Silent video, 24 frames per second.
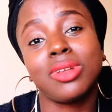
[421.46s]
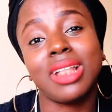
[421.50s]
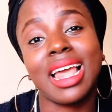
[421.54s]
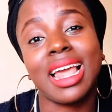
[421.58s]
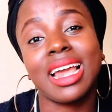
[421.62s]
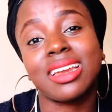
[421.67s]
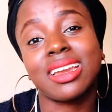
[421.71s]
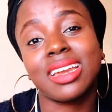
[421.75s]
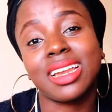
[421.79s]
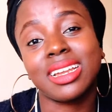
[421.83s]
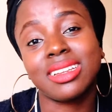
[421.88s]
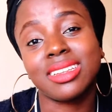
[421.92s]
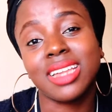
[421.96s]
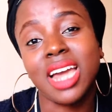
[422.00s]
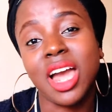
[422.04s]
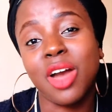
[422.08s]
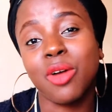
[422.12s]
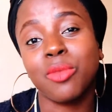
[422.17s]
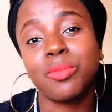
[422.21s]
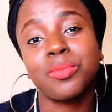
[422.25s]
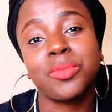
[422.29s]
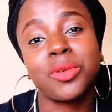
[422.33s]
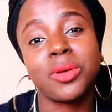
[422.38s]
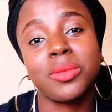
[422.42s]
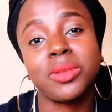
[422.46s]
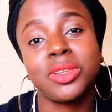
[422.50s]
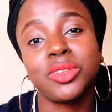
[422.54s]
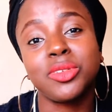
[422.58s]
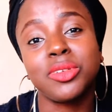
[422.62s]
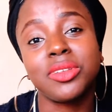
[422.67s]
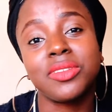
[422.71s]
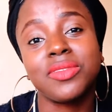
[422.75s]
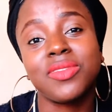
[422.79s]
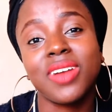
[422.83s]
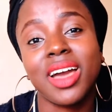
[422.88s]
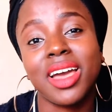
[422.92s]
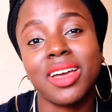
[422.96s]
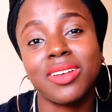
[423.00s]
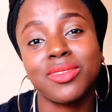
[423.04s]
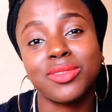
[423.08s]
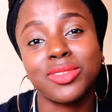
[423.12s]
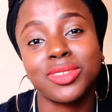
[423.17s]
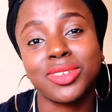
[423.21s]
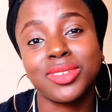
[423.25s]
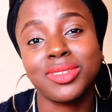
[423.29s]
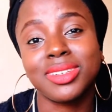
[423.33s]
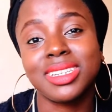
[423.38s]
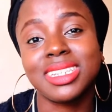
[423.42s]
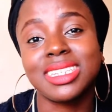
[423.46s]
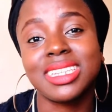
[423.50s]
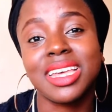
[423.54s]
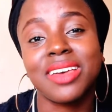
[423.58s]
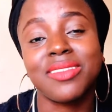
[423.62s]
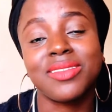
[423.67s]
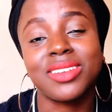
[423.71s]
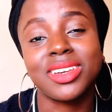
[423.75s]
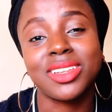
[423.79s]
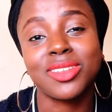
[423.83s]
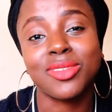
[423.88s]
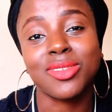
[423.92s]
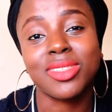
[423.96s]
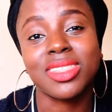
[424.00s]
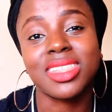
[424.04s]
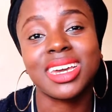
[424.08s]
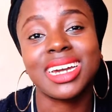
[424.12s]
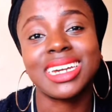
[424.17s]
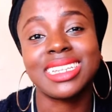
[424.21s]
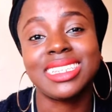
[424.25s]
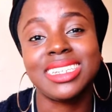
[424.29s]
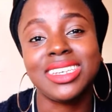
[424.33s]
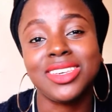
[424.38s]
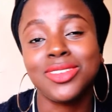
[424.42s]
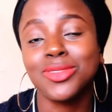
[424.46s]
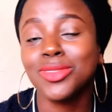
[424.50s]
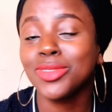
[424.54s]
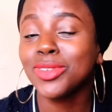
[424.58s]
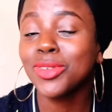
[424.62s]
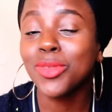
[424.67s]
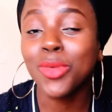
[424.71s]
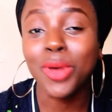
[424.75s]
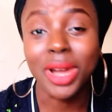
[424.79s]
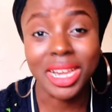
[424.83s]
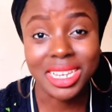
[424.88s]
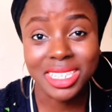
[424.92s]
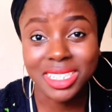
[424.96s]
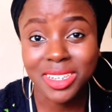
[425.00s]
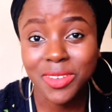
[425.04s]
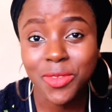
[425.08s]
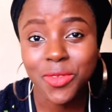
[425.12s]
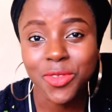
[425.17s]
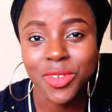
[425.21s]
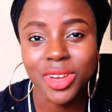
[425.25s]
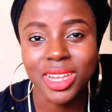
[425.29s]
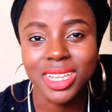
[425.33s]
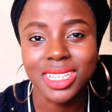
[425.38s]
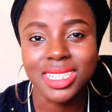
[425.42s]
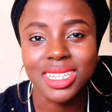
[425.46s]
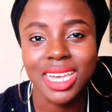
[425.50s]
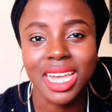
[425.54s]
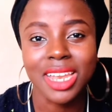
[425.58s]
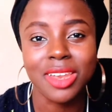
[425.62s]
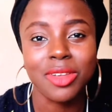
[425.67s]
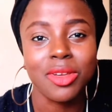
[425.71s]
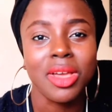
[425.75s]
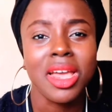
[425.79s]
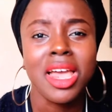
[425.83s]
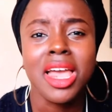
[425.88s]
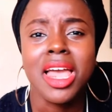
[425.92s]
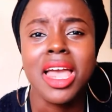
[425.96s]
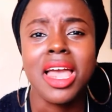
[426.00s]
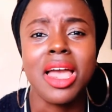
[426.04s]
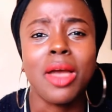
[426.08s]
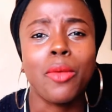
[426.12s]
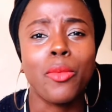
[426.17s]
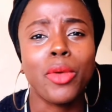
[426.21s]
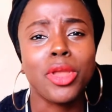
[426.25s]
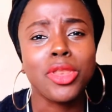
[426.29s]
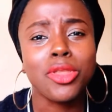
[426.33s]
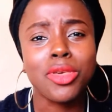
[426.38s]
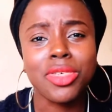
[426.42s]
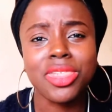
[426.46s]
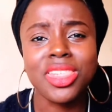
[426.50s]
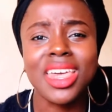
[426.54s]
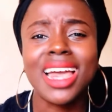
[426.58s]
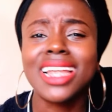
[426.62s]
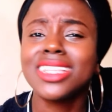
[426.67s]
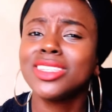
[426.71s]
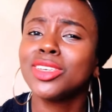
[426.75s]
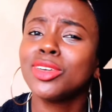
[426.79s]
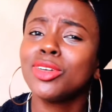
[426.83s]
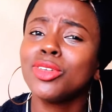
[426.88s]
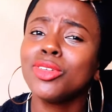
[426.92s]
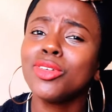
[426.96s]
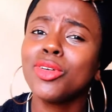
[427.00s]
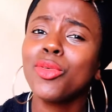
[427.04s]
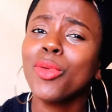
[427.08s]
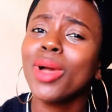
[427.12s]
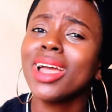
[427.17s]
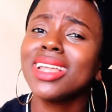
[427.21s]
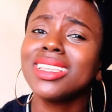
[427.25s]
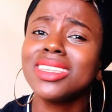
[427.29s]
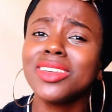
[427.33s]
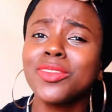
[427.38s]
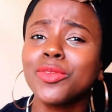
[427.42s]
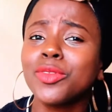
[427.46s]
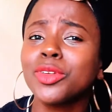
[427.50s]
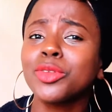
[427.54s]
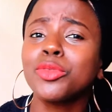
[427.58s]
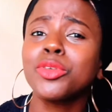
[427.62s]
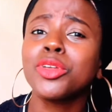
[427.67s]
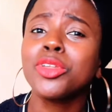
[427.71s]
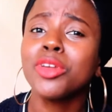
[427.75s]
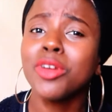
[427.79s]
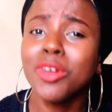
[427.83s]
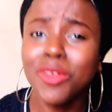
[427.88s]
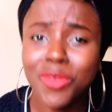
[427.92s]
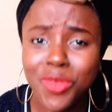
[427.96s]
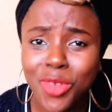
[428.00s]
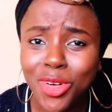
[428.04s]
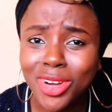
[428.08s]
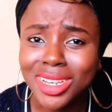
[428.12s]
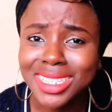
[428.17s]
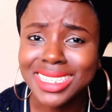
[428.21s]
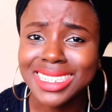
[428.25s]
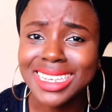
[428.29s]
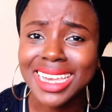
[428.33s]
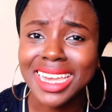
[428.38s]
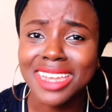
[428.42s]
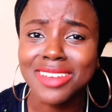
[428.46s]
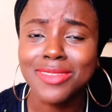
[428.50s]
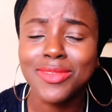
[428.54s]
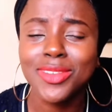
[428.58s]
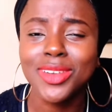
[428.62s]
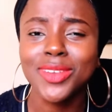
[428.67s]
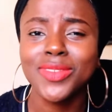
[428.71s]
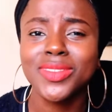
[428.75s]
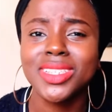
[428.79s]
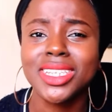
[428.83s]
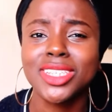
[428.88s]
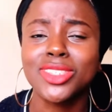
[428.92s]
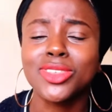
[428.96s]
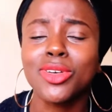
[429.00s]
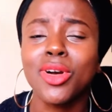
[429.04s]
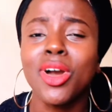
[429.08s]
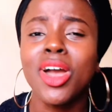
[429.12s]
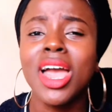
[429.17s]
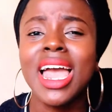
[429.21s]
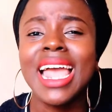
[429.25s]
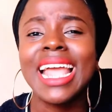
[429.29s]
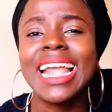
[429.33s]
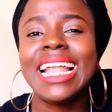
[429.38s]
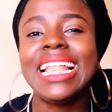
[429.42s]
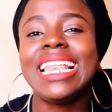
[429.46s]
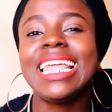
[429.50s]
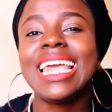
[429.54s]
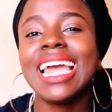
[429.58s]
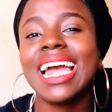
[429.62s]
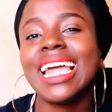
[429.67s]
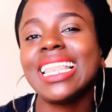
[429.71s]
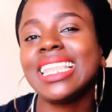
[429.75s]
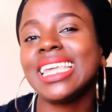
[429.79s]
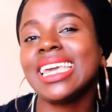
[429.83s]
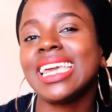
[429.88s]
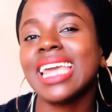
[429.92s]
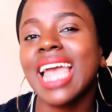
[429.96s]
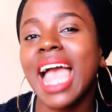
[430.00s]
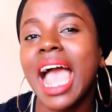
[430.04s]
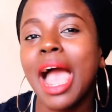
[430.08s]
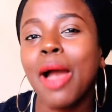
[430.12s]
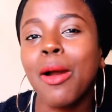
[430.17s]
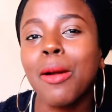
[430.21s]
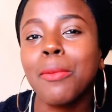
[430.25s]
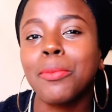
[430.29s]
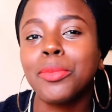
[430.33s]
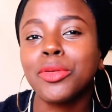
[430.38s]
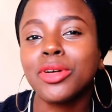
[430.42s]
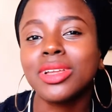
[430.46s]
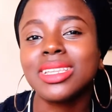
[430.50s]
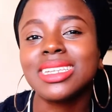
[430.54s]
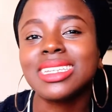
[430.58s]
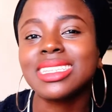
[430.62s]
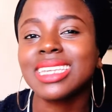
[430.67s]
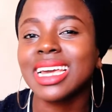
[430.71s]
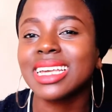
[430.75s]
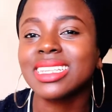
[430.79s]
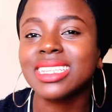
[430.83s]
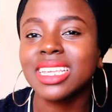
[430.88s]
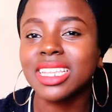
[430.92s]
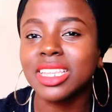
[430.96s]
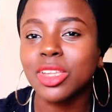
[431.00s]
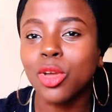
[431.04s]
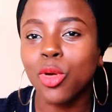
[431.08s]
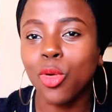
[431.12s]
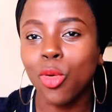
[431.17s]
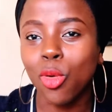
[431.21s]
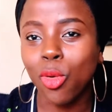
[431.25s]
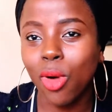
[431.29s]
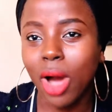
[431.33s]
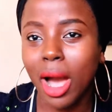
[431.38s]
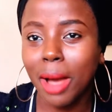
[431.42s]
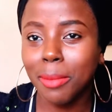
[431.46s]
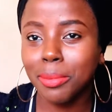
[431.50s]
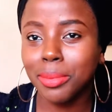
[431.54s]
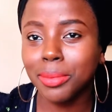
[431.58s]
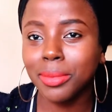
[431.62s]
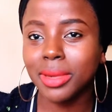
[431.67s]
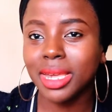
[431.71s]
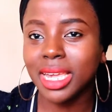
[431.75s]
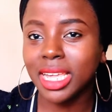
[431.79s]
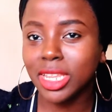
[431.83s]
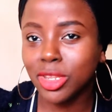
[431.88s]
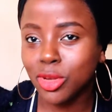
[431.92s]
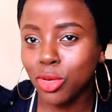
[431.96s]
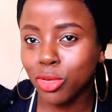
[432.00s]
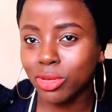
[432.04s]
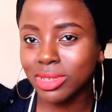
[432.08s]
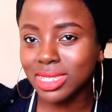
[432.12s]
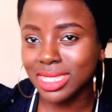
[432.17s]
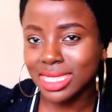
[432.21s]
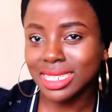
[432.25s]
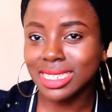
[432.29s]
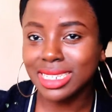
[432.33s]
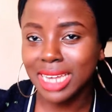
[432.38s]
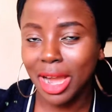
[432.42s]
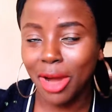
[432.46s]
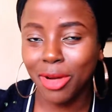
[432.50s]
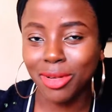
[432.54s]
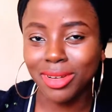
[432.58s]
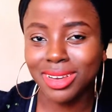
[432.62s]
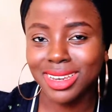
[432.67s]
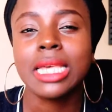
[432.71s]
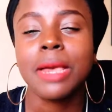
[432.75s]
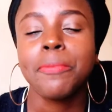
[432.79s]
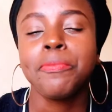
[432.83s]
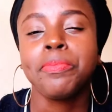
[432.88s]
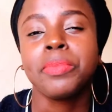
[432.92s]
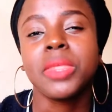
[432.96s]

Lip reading: like right now, probably 25 or 27 or 30, you look quite different. And when you're 30, you look quite different when you're 40 and 50. So clearly our body doesn't go up, it goes down.